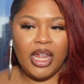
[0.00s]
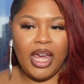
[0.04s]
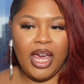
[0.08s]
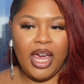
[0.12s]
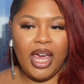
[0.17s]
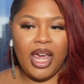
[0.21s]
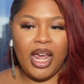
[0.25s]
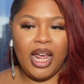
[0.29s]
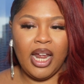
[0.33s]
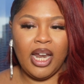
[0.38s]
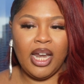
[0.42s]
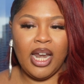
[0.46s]

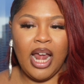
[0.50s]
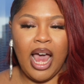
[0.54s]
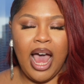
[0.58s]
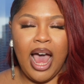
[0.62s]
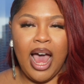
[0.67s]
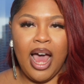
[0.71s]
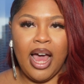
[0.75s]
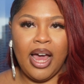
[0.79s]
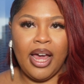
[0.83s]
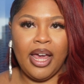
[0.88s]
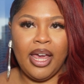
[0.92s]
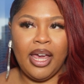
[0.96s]
and
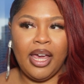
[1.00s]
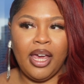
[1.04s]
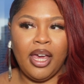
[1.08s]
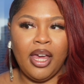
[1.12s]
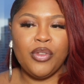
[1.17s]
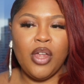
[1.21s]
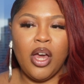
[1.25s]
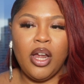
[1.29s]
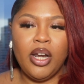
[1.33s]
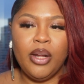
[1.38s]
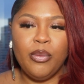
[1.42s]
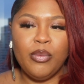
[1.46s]
I
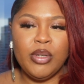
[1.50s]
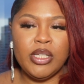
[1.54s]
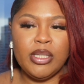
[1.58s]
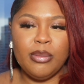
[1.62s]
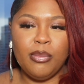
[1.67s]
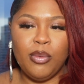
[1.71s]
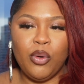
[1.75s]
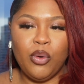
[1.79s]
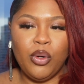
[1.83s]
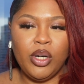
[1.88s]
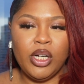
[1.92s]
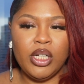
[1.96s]
thought it was
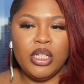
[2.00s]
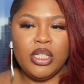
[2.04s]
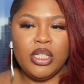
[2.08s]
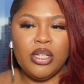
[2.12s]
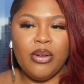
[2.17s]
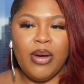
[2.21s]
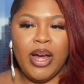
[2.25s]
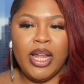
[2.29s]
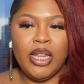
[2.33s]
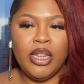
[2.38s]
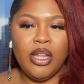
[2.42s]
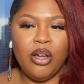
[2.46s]
more, so
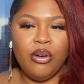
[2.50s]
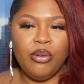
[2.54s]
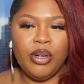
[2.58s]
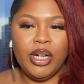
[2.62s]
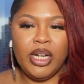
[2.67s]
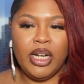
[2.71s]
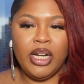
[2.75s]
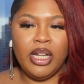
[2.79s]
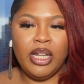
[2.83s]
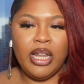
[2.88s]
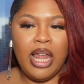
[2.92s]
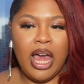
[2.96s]
I
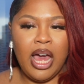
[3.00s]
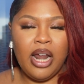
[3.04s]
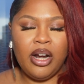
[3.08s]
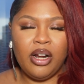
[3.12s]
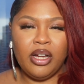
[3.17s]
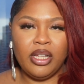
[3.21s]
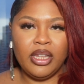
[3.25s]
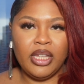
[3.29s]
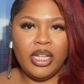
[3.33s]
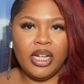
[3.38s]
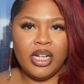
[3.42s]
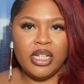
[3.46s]
loaded a lot
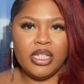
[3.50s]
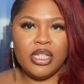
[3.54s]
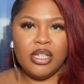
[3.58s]
on there,